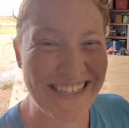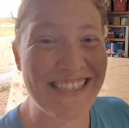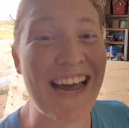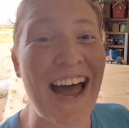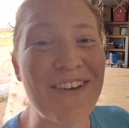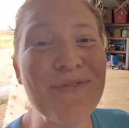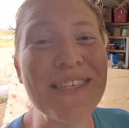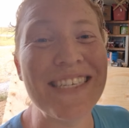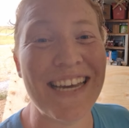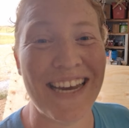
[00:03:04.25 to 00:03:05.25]

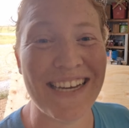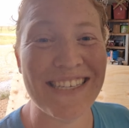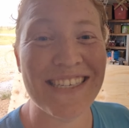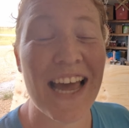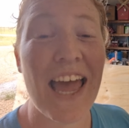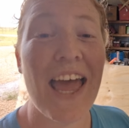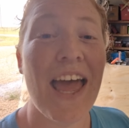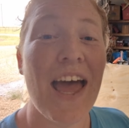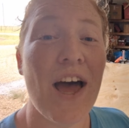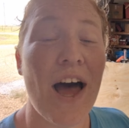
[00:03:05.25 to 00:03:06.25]
x6
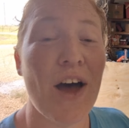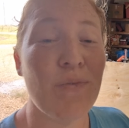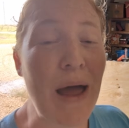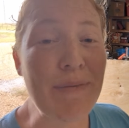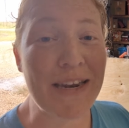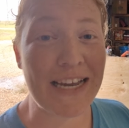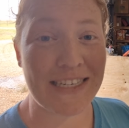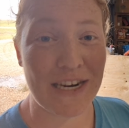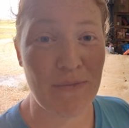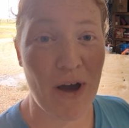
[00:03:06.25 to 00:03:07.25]
rabbit
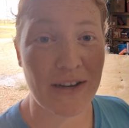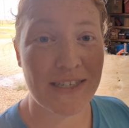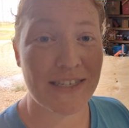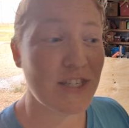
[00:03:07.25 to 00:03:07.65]
nesting box.